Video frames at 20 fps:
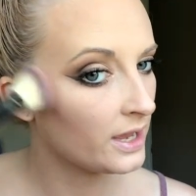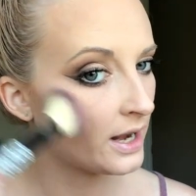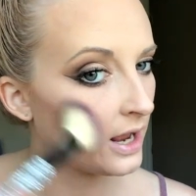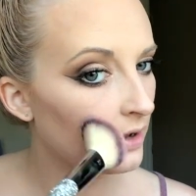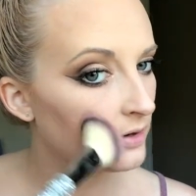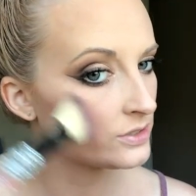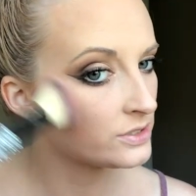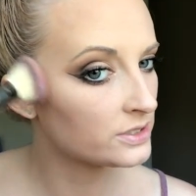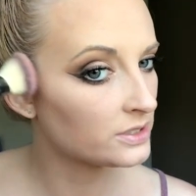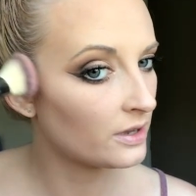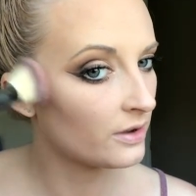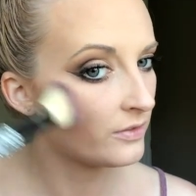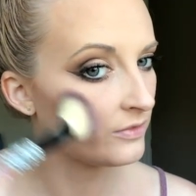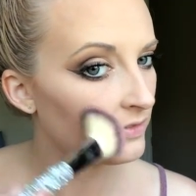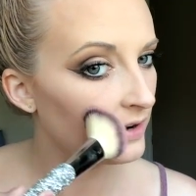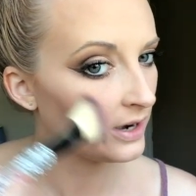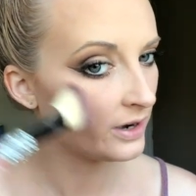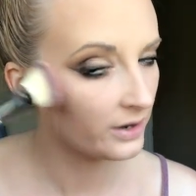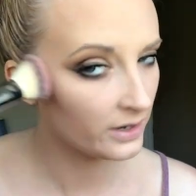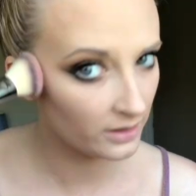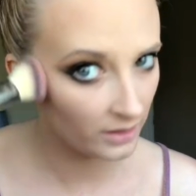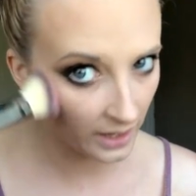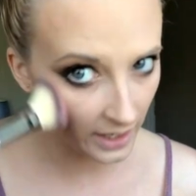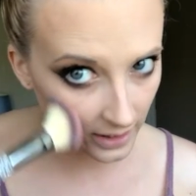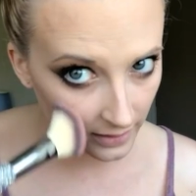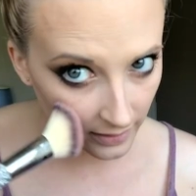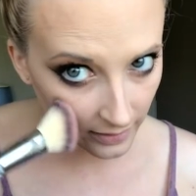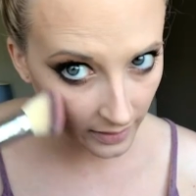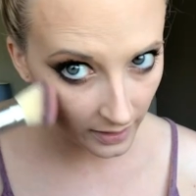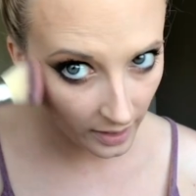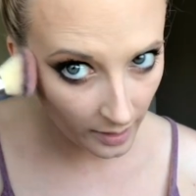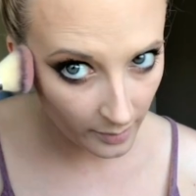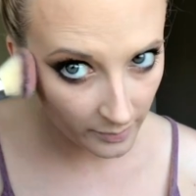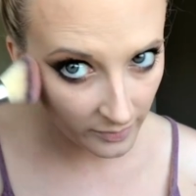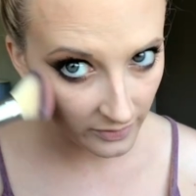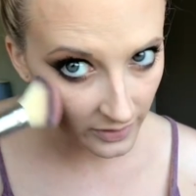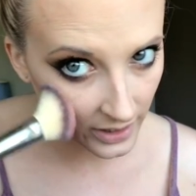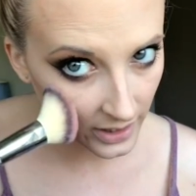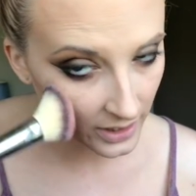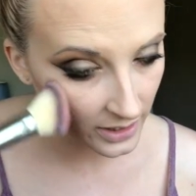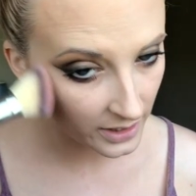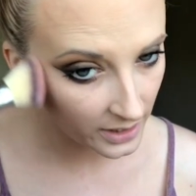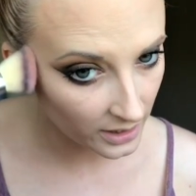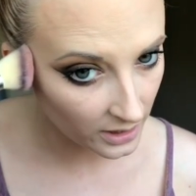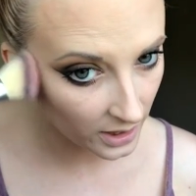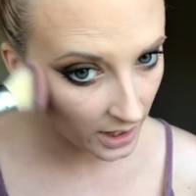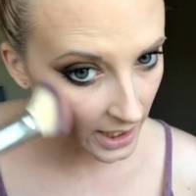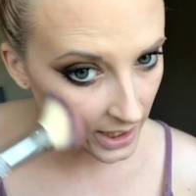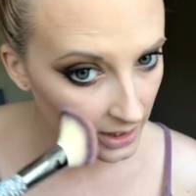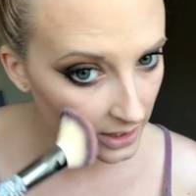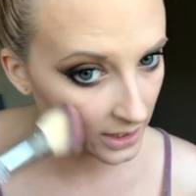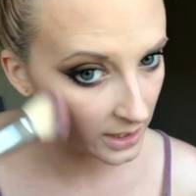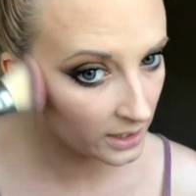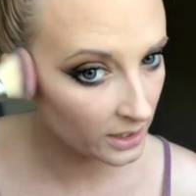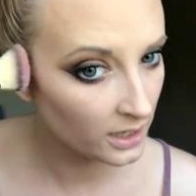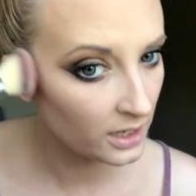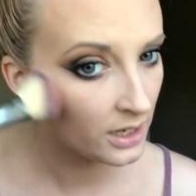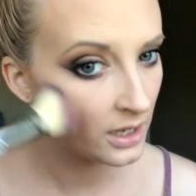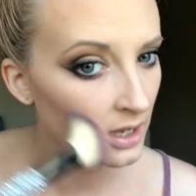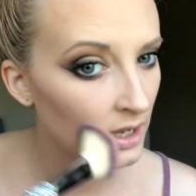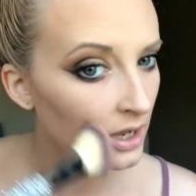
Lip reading: and I'll just very lightly, like I'm very lightly